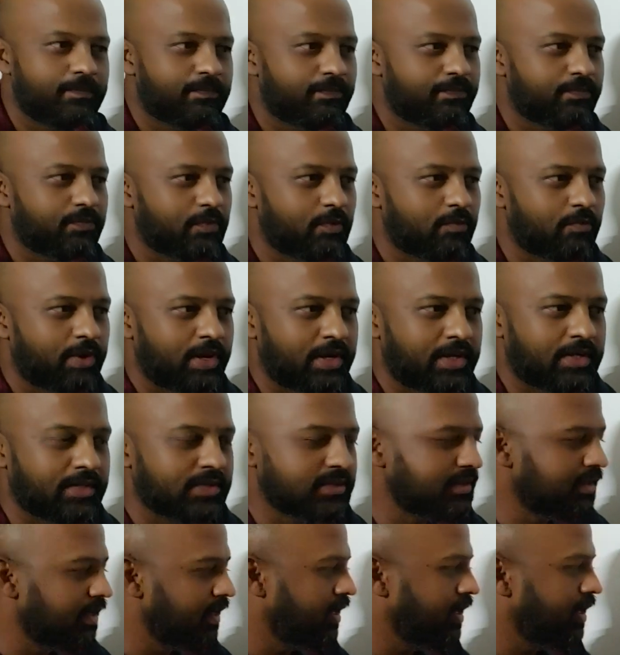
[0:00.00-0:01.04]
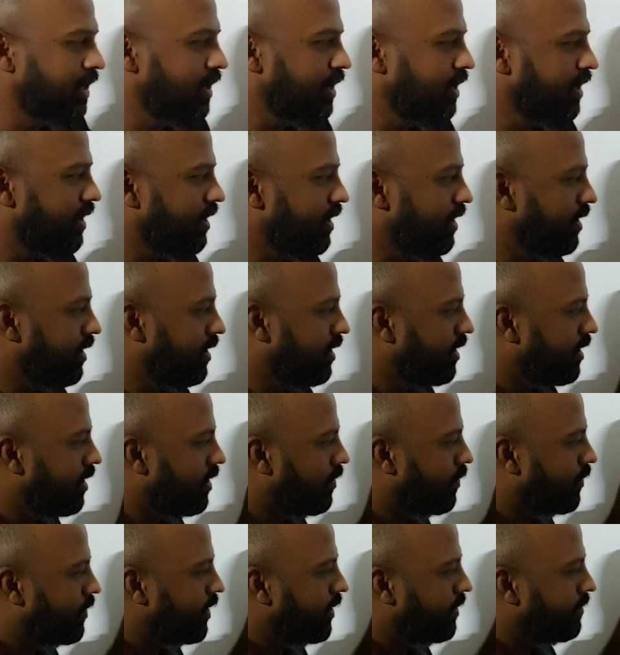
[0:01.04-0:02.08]
virus.
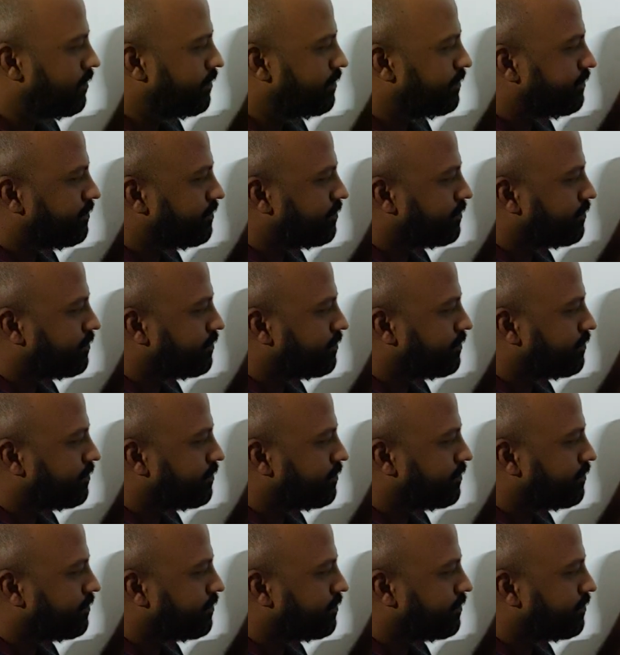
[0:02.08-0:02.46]
Okay,